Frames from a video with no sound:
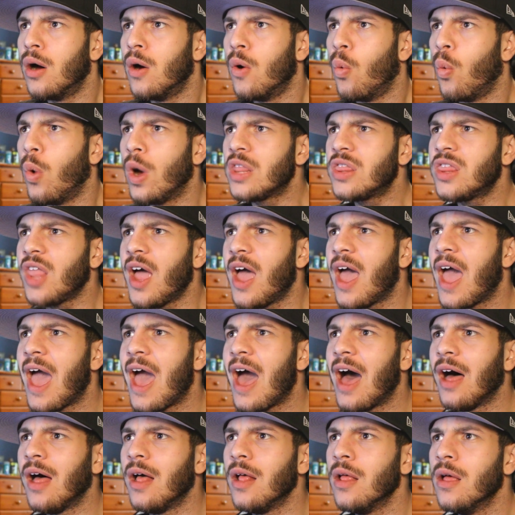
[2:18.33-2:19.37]
What the
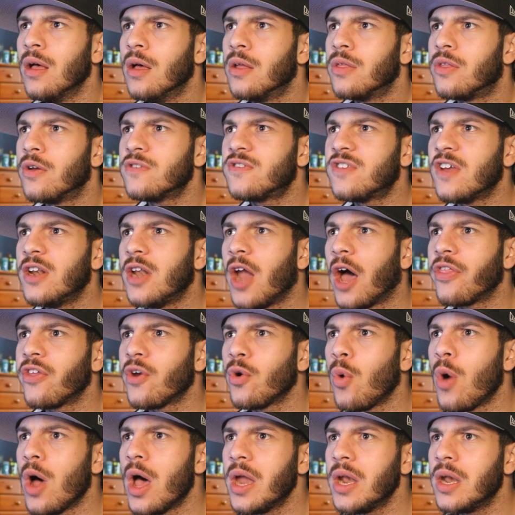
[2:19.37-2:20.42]
hell? There's another
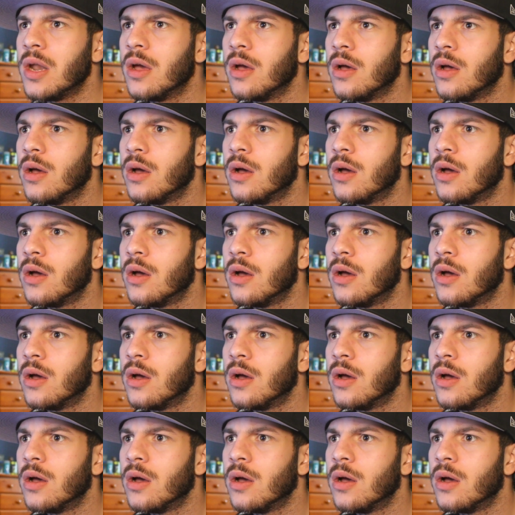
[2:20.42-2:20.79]
one?